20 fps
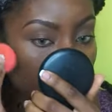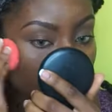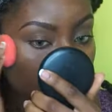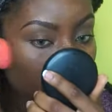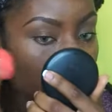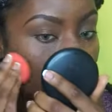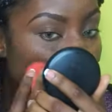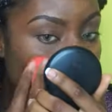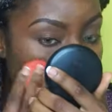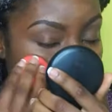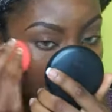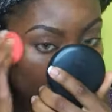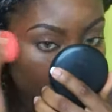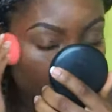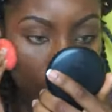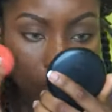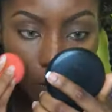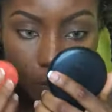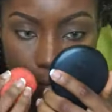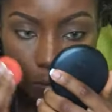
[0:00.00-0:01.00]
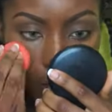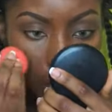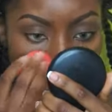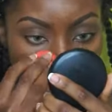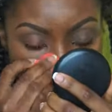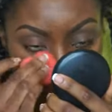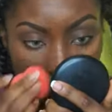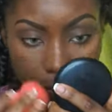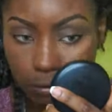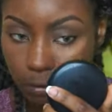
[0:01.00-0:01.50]
I'm always careful with
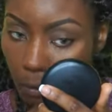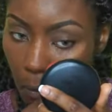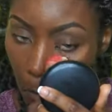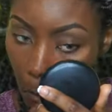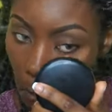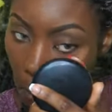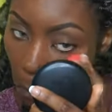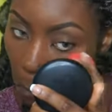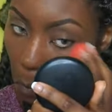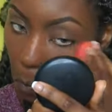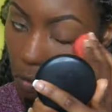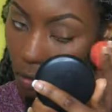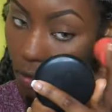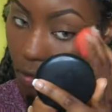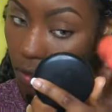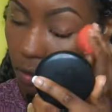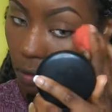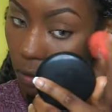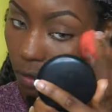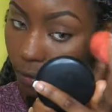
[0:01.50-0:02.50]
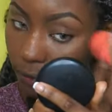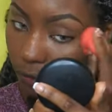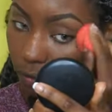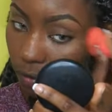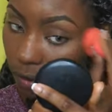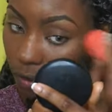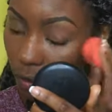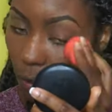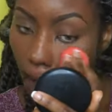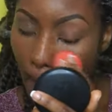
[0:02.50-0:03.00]
concealers but anyways I've
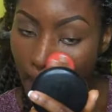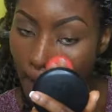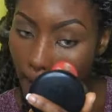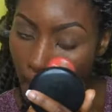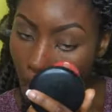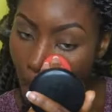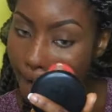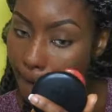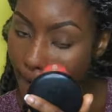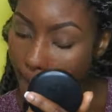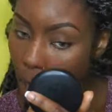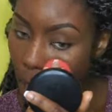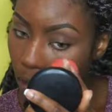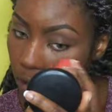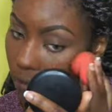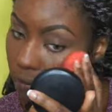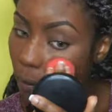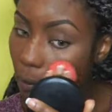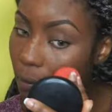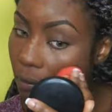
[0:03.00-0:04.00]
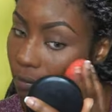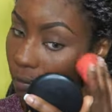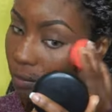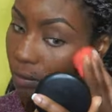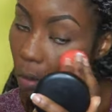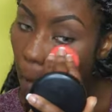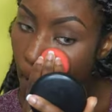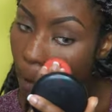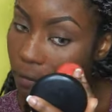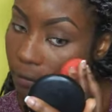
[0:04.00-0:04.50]
already dotted them on my face
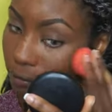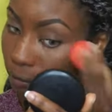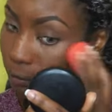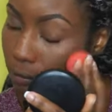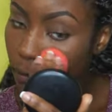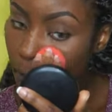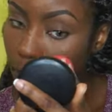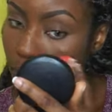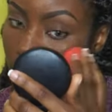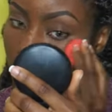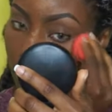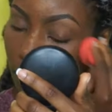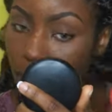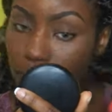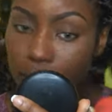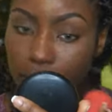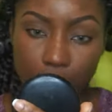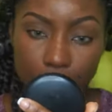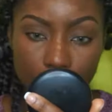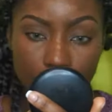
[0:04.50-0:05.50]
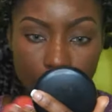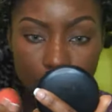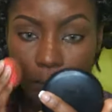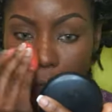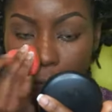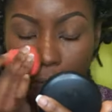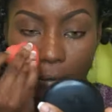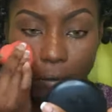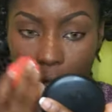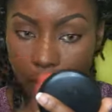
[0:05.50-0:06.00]
so now I'm just blending
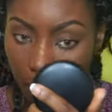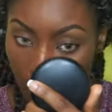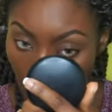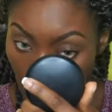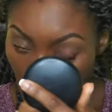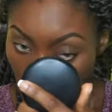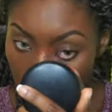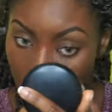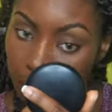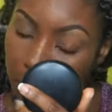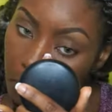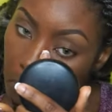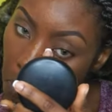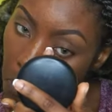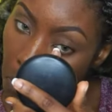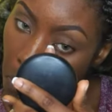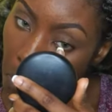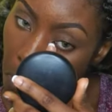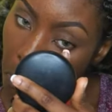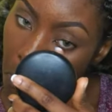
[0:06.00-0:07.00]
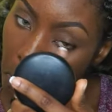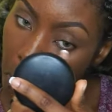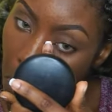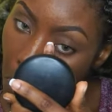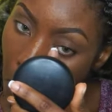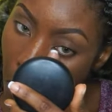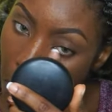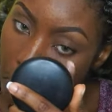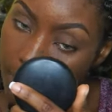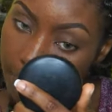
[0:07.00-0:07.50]
it in blend blend
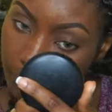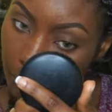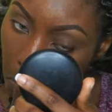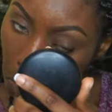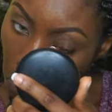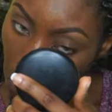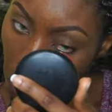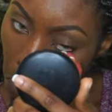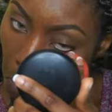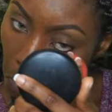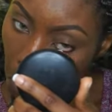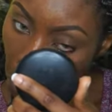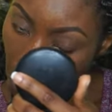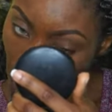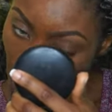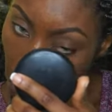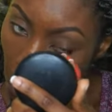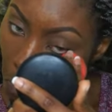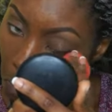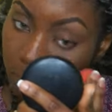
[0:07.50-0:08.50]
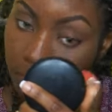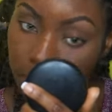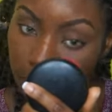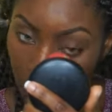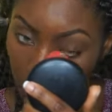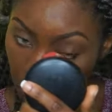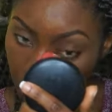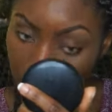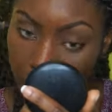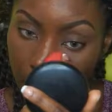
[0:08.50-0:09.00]
blend
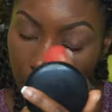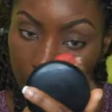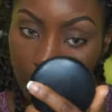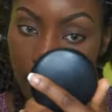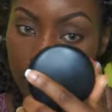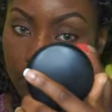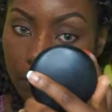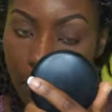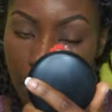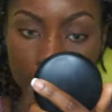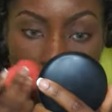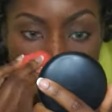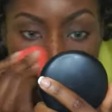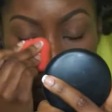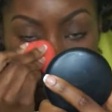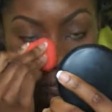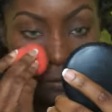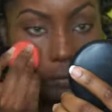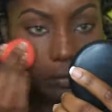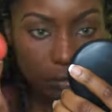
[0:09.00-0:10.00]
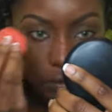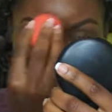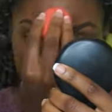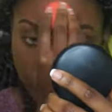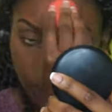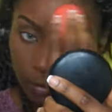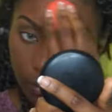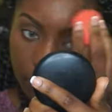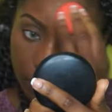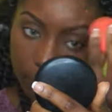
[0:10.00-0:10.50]
blending is key guys
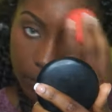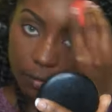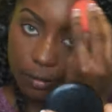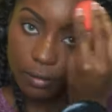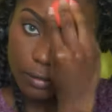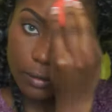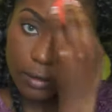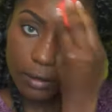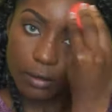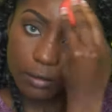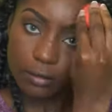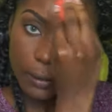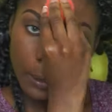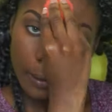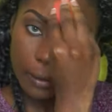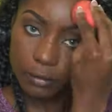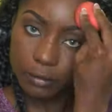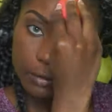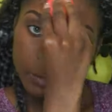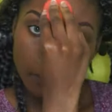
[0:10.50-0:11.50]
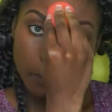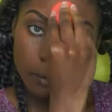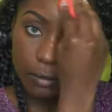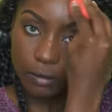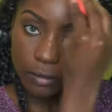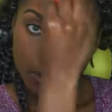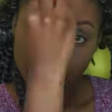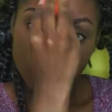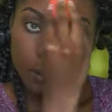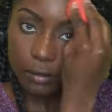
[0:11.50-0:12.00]
as DJ
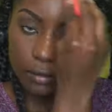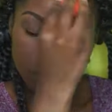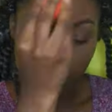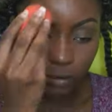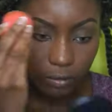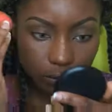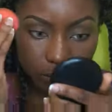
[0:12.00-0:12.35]
Khaled would